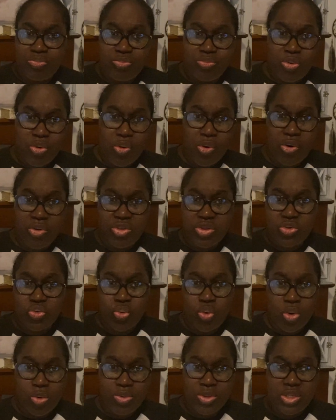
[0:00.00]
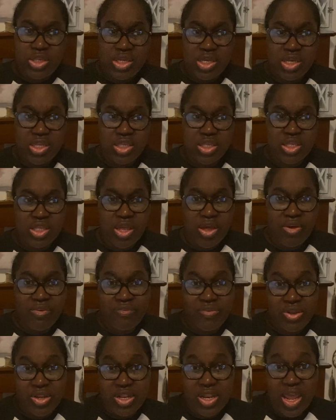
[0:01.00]
with all this quarantine
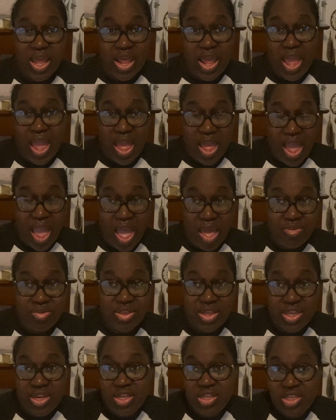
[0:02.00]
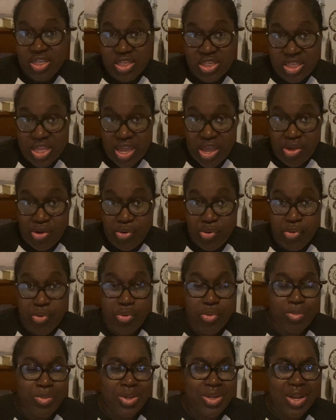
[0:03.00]
stuff and needing to stay
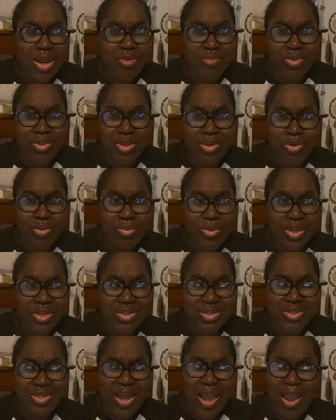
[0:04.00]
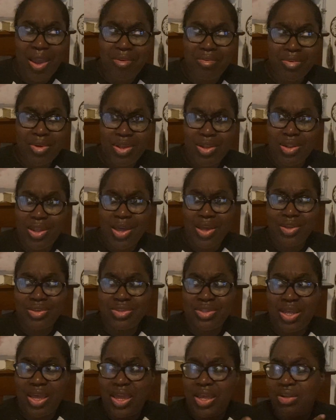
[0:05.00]
home and not really go places, I realized
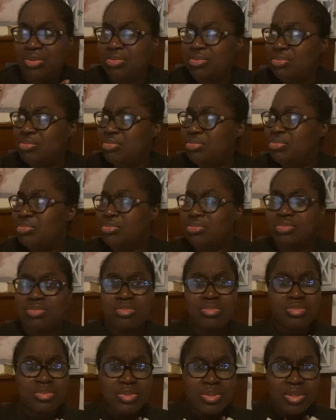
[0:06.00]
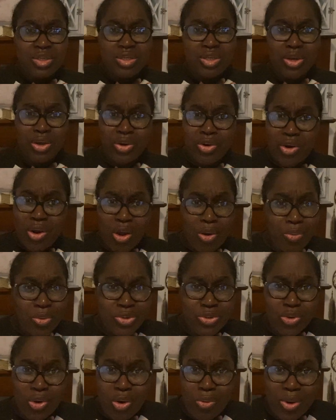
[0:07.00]
that your girl
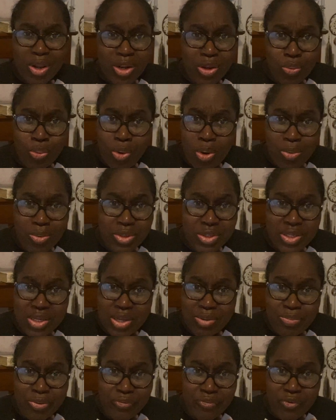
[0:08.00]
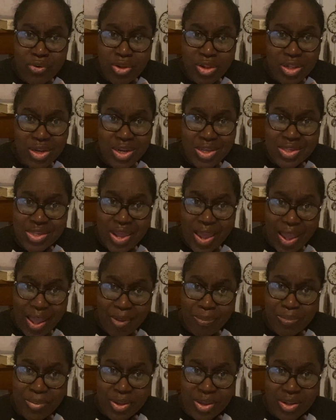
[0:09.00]
was already quarantined before all of this
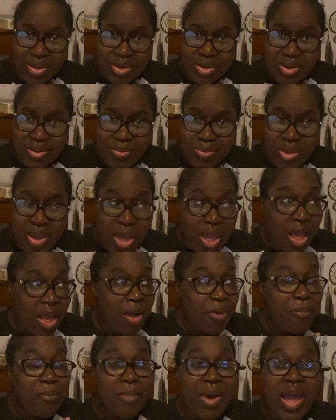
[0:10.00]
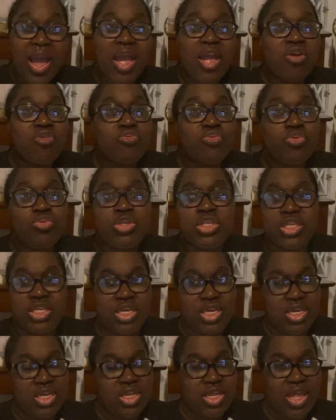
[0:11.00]
happened. My
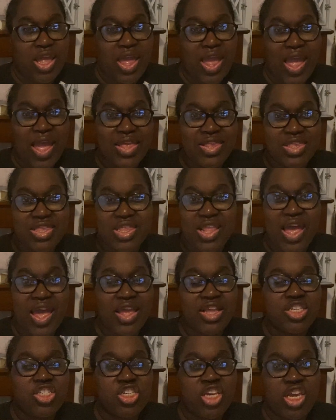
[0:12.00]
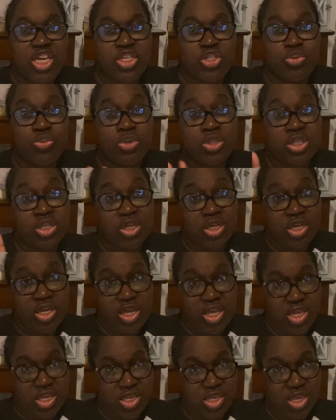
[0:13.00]
routine has not changed with the
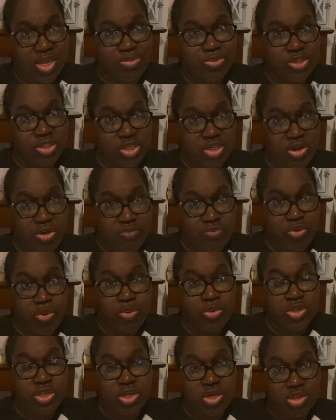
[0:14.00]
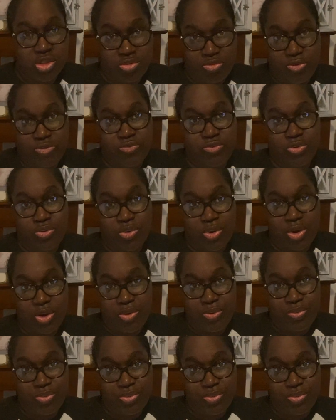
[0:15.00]
exception of going to the thrift store.